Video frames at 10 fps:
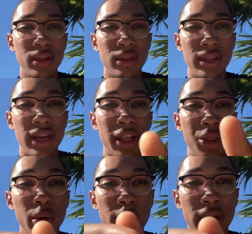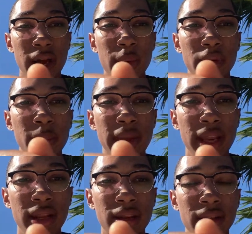that I thought I would have made
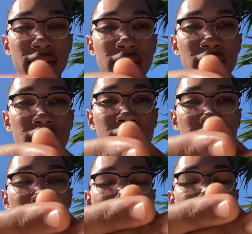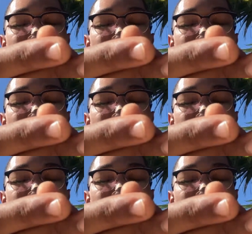it, that